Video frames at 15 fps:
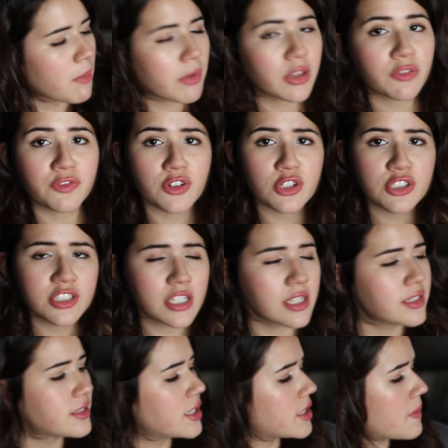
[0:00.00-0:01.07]
But the first
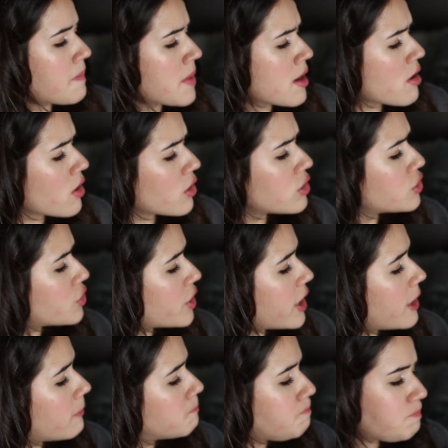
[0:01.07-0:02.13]
is this Miracle
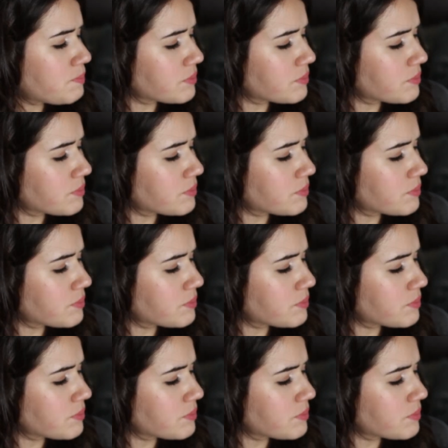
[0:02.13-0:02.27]
Tree